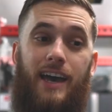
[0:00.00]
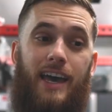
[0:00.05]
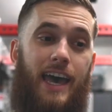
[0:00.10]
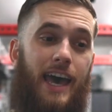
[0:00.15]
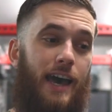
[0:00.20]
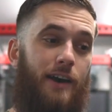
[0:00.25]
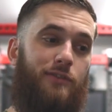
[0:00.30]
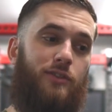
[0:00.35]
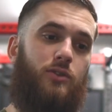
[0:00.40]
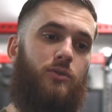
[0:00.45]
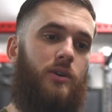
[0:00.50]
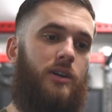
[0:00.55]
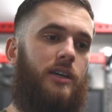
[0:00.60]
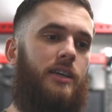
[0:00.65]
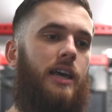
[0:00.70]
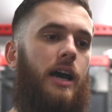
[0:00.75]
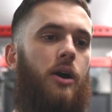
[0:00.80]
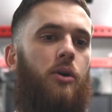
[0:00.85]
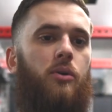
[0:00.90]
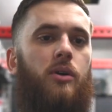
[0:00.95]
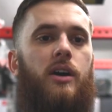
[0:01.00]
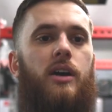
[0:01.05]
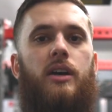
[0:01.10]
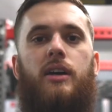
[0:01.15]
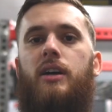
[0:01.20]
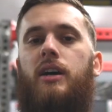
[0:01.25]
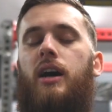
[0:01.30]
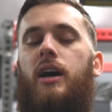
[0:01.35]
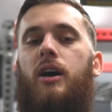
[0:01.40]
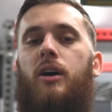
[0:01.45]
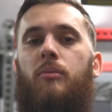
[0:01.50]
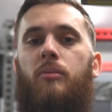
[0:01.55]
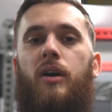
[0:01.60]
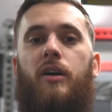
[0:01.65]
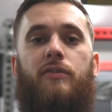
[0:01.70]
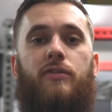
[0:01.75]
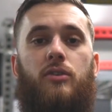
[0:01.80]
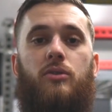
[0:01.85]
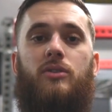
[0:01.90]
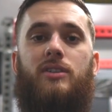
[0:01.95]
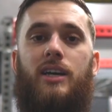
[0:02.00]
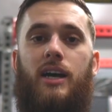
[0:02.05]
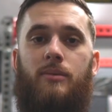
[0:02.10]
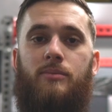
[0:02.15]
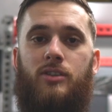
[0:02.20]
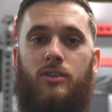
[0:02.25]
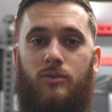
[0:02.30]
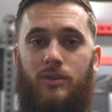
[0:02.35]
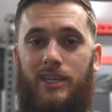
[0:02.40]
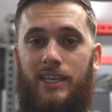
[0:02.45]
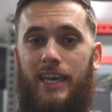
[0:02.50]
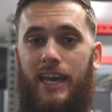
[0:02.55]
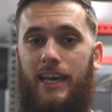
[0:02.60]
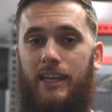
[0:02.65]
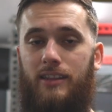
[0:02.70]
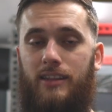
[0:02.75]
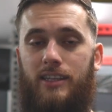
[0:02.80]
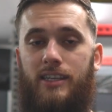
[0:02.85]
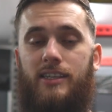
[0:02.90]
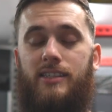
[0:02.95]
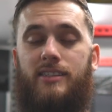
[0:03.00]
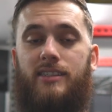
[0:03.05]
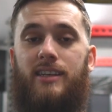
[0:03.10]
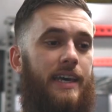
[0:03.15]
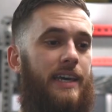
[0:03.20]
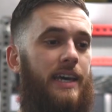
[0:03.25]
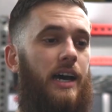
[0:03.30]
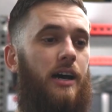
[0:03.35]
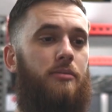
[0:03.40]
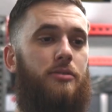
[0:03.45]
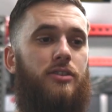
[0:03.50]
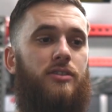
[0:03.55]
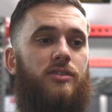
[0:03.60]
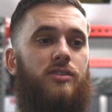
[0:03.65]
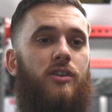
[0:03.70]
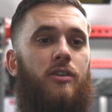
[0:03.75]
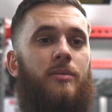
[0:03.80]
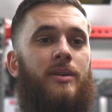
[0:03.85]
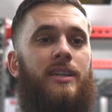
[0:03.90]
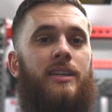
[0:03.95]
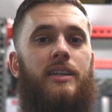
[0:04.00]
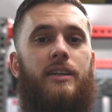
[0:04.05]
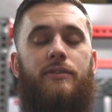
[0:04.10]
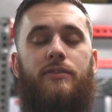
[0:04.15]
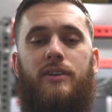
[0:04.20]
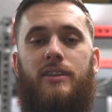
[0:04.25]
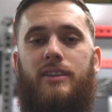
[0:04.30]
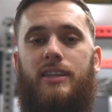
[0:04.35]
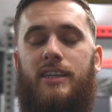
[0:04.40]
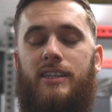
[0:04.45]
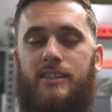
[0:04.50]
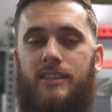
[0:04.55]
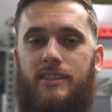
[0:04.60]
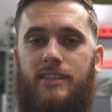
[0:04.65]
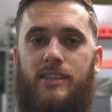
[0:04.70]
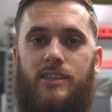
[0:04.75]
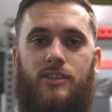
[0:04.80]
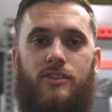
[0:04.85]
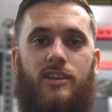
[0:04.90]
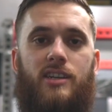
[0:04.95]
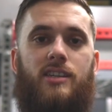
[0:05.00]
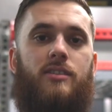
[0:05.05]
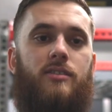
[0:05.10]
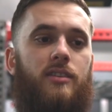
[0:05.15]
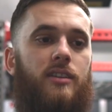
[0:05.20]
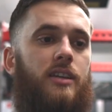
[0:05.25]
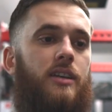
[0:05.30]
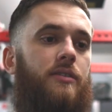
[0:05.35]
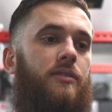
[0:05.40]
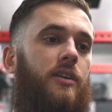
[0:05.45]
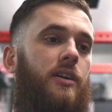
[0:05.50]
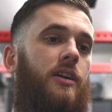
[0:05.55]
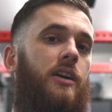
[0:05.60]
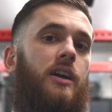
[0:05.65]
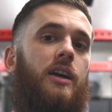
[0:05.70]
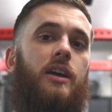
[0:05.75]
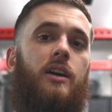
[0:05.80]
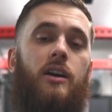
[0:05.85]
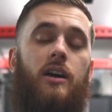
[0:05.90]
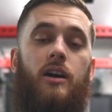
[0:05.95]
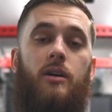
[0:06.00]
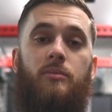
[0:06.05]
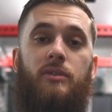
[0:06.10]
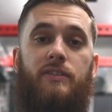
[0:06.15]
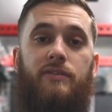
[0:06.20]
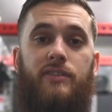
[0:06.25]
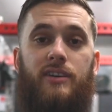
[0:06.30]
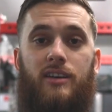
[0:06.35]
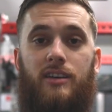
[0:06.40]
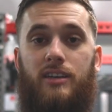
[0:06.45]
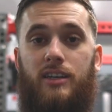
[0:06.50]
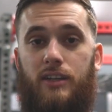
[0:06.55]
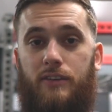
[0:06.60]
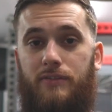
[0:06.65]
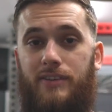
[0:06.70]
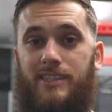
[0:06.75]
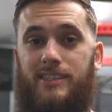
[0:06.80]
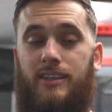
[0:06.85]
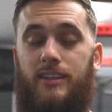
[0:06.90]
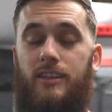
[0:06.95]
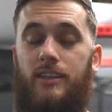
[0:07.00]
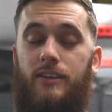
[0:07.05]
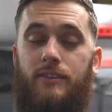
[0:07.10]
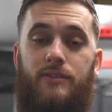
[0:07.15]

I have to work out um, a few times a week at least. It helps with so many different things. It's a stress reliever. Um, you feel good physically,